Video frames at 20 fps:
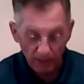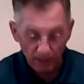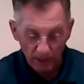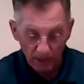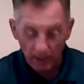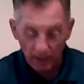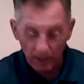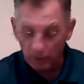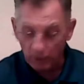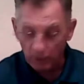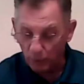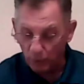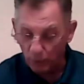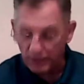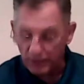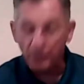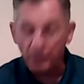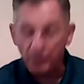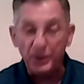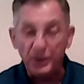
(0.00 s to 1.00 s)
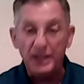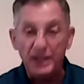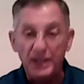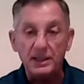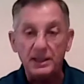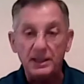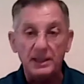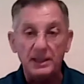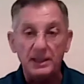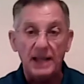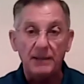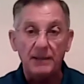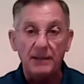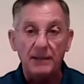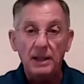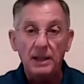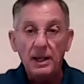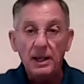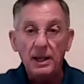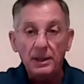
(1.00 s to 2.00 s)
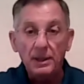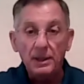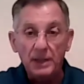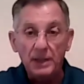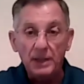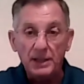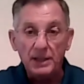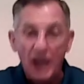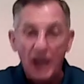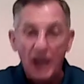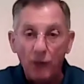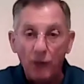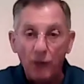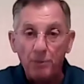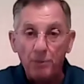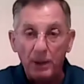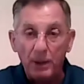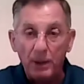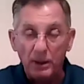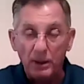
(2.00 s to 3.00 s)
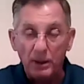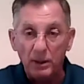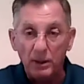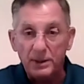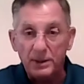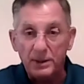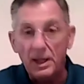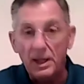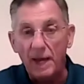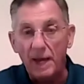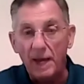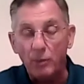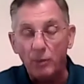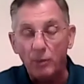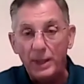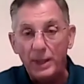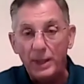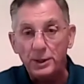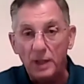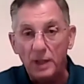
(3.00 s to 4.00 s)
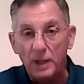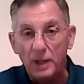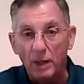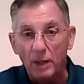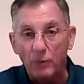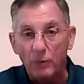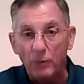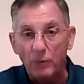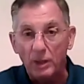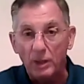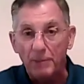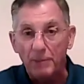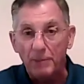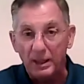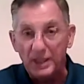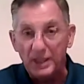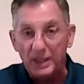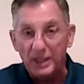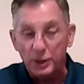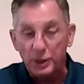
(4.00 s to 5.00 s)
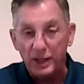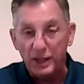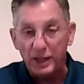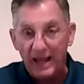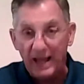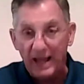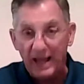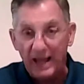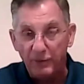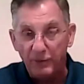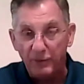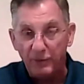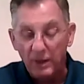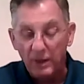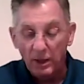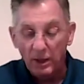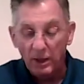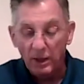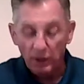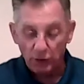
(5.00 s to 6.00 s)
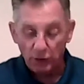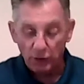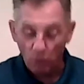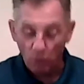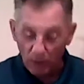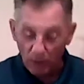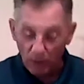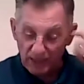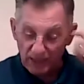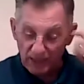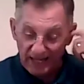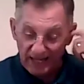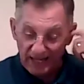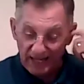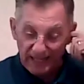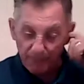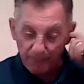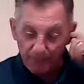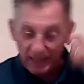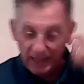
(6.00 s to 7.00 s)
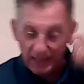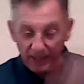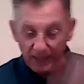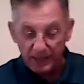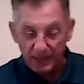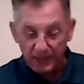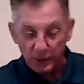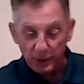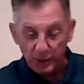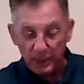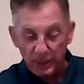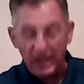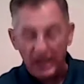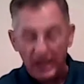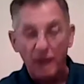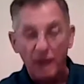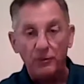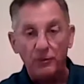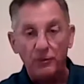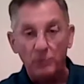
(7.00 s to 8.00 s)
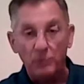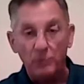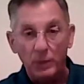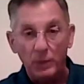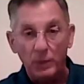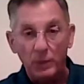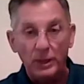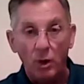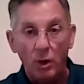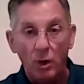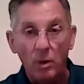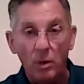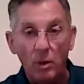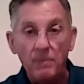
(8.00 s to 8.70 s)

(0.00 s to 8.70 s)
the reason for this is that these alpha particles have a range in air of only about 1.5 inches. So once I get beyond 1.5 inches from the window,